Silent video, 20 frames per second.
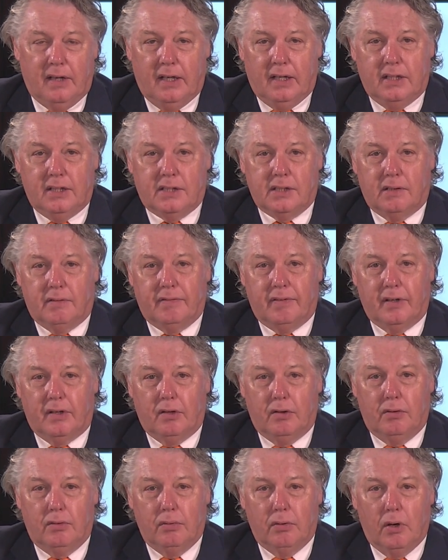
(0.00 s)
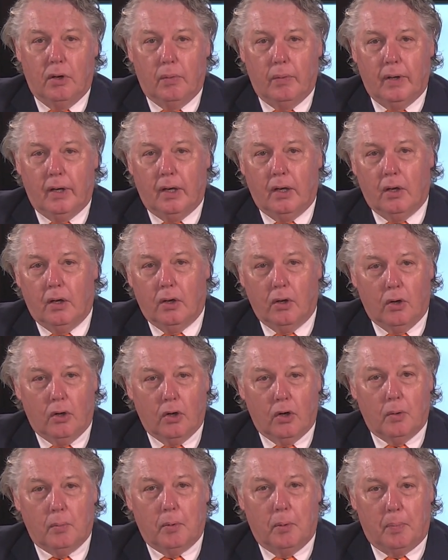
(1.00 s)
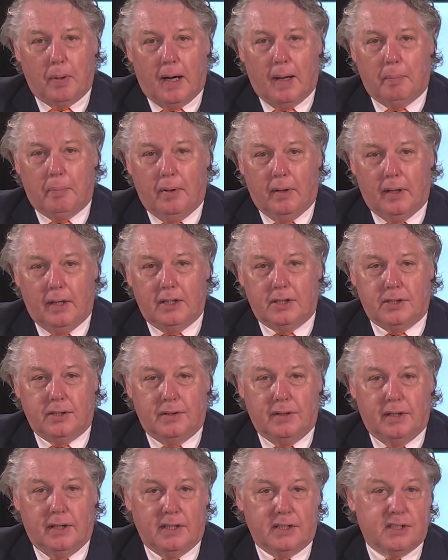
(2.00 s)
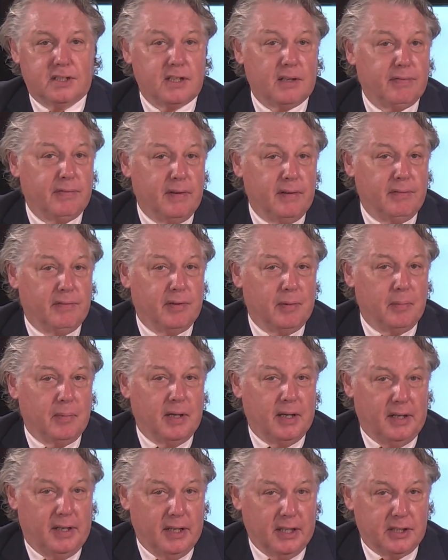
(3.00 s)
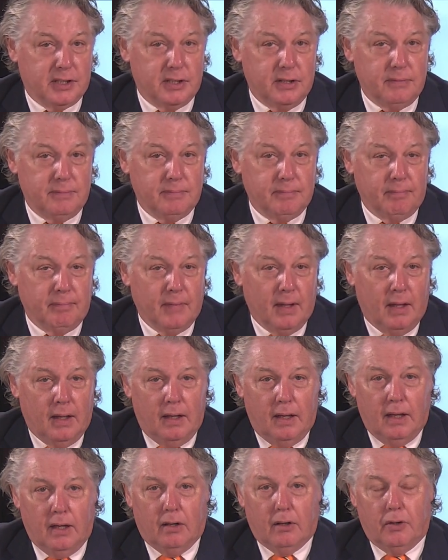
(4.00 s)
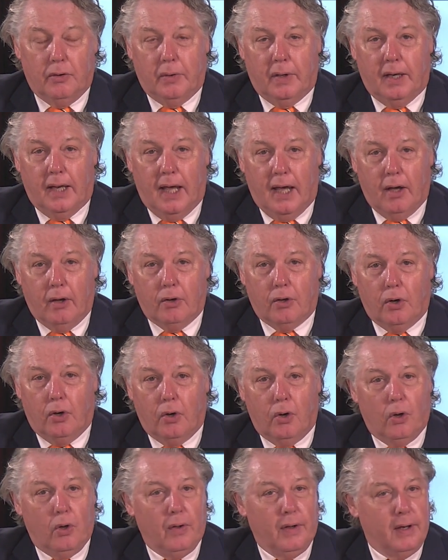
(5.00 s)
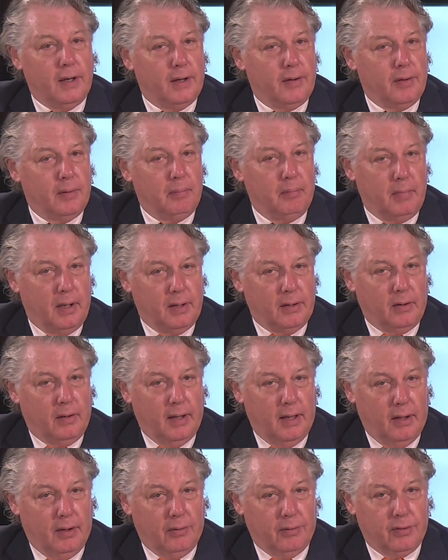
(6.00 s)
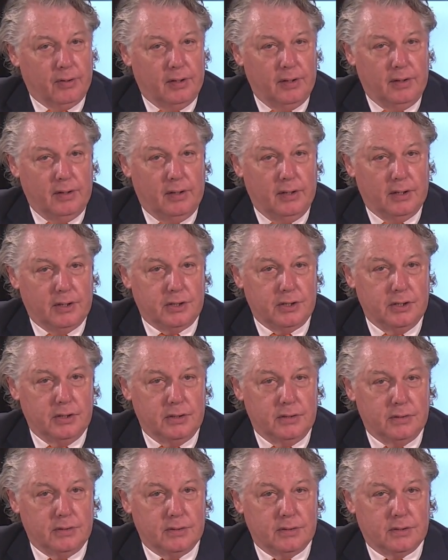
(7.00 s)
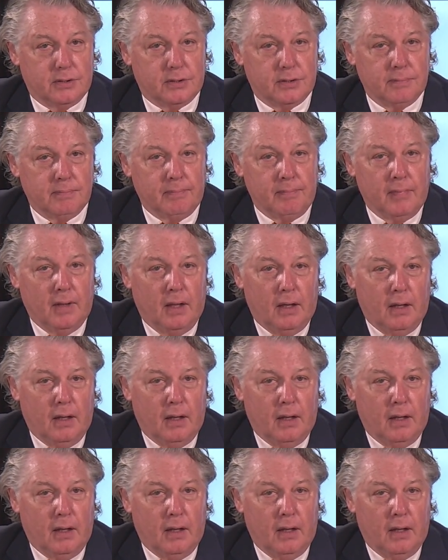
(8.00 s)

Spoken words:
the needs of a growing global population that is suffering from addiction, including alcohol and other mental health conditions.